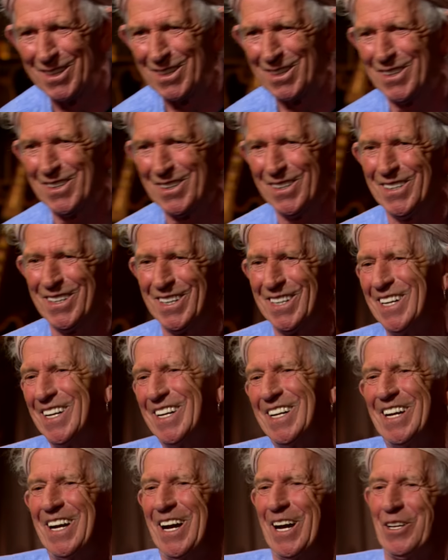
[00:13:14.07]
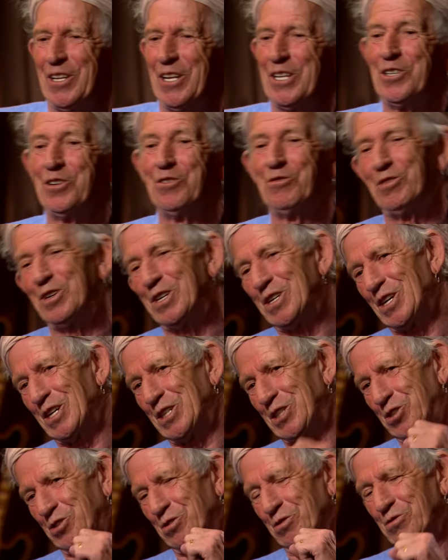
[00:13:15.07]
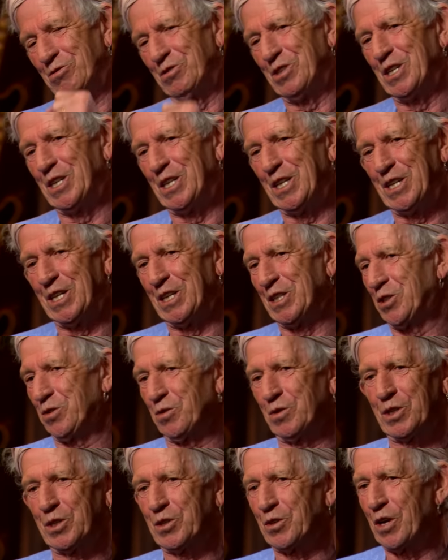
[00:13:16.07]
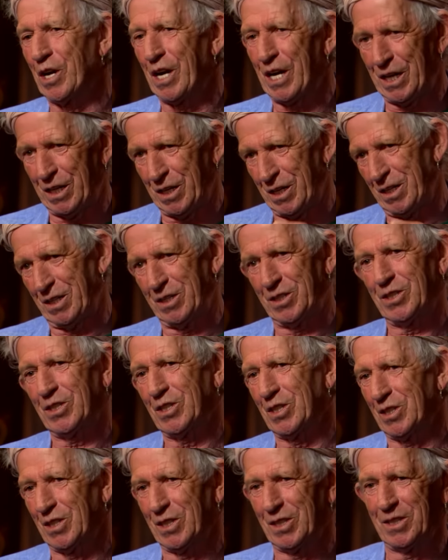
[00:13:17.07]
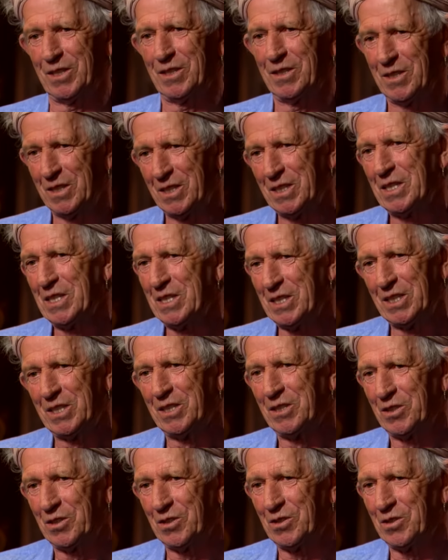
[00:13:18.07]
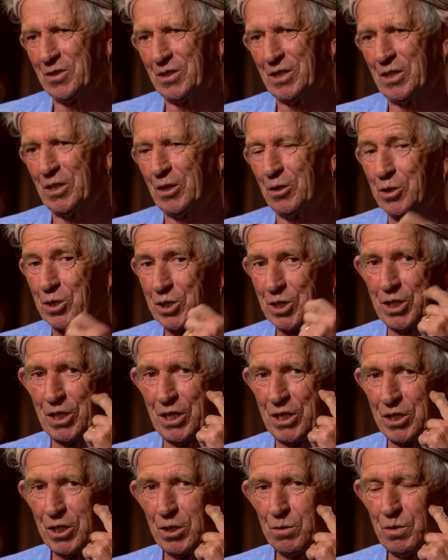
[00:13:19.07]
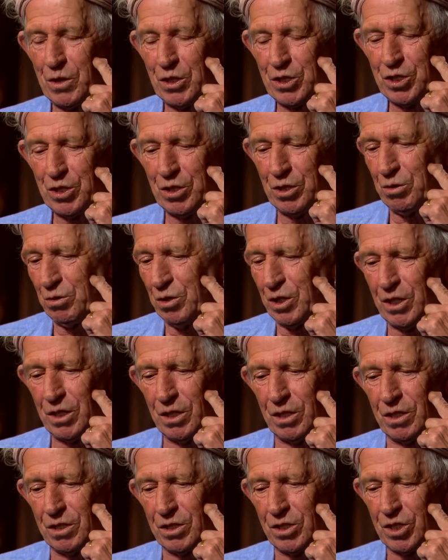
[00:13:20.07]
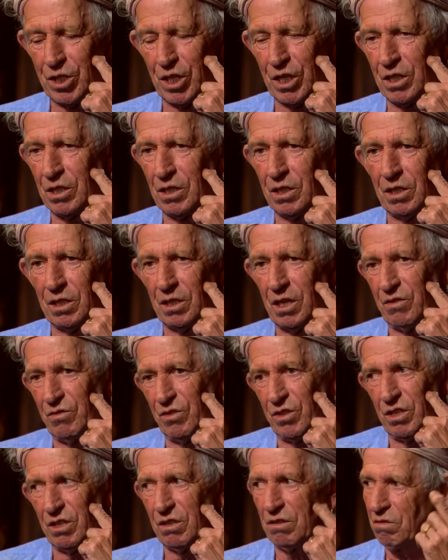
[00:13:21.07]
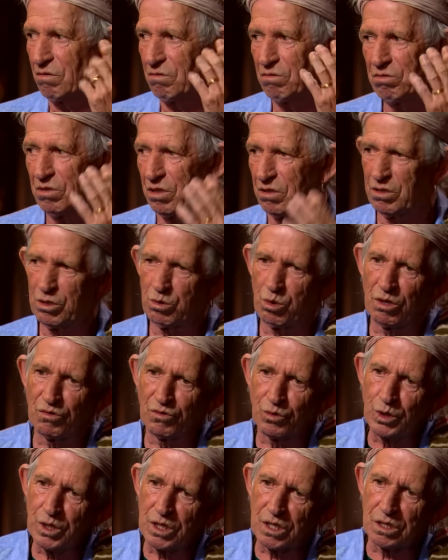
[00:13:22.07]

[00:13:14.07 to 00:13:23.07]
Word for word: No. And then you realise you're really into a grind. It's, uh, you know, in those days especially, you needed a single every what, twelve weeks.